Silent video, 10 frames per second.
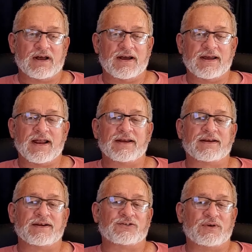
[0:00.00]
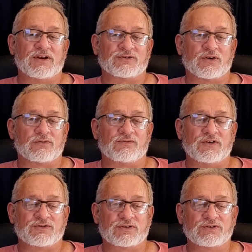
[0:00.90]
high-ranking Swedish
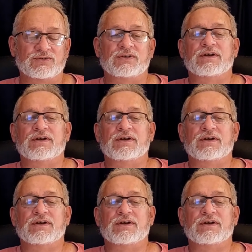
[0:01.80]
officials,